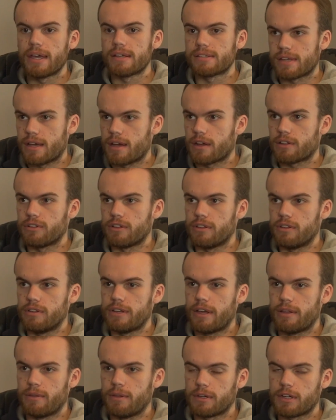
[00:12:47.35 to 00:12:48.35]
Exactly.
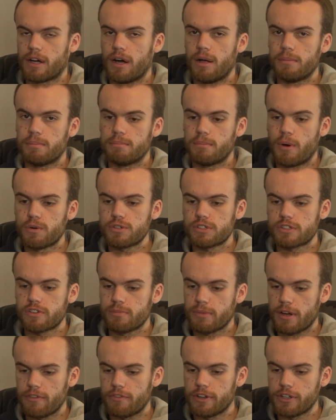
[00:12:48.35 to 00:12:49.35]
Yeah. Like most of
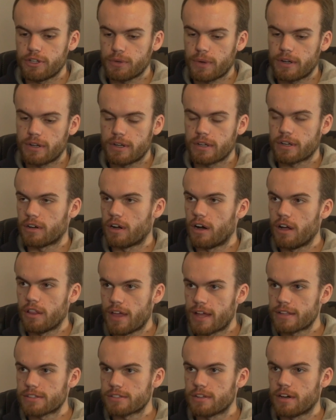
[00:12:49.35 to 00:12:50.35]
my video editing and all
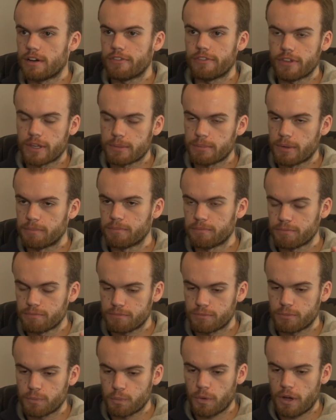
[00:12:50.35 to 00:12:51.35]
that stuff and like
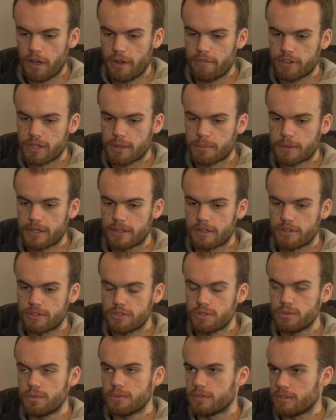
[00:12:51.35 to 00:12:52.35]
everything I'm getting
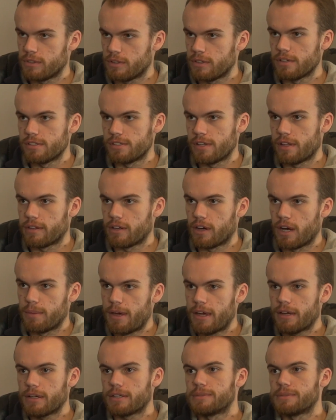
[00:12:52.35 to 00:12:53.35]
into is on the iMac.